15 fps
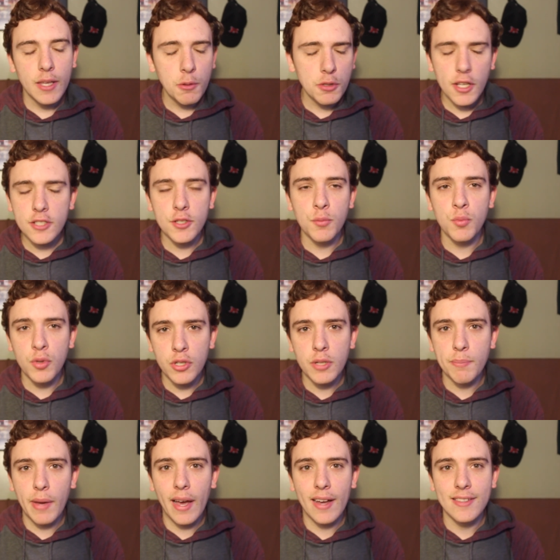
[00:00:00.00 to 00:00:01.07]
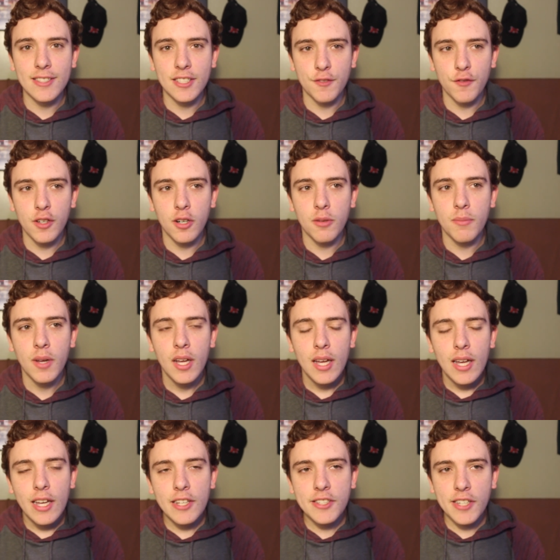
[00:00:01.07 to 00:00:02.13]
He was actually really bad in this film.
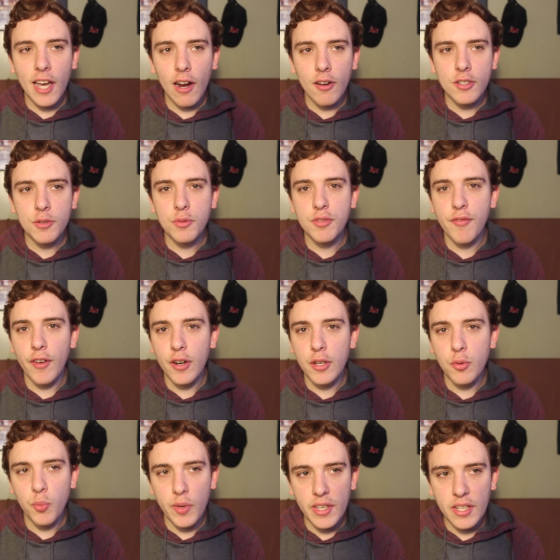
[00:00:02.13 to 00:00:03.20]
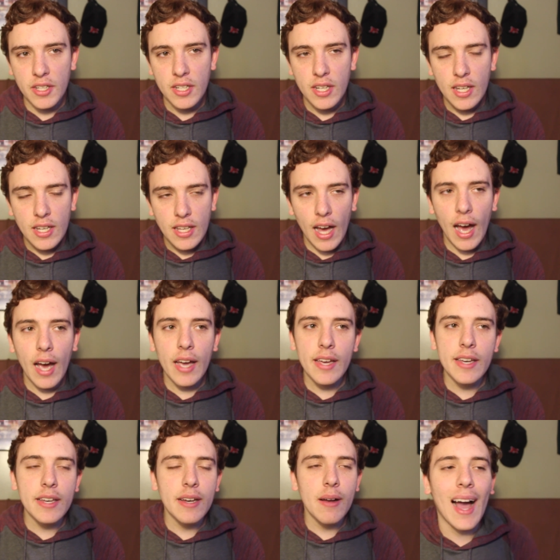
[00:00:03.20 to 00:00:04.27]
His character was very weak.
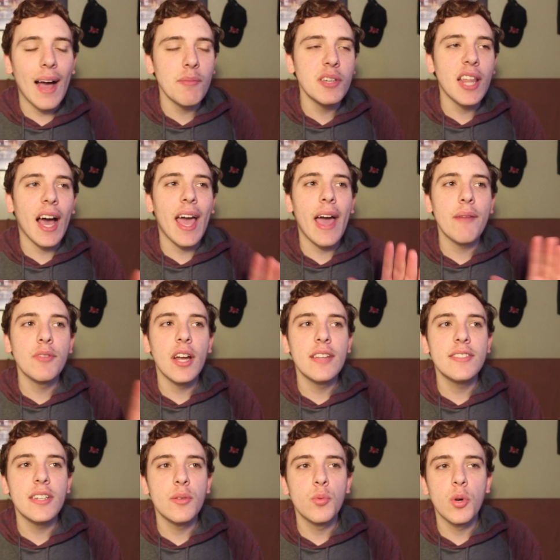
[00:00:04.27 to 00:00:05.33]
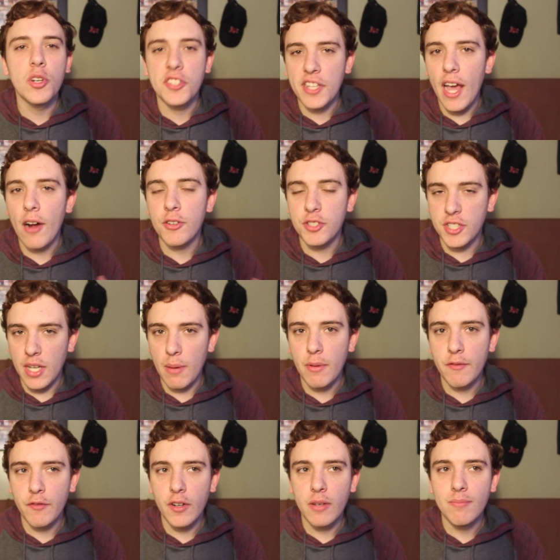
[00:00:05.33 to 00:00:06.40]
I, I mean, I have an idea where his character's
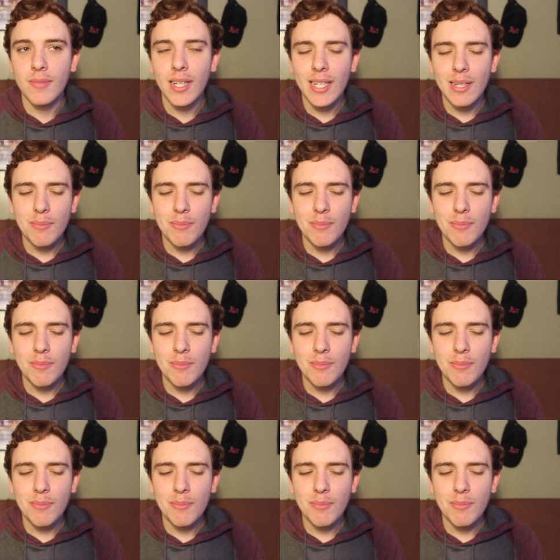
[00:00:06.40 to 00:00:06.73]
coming from,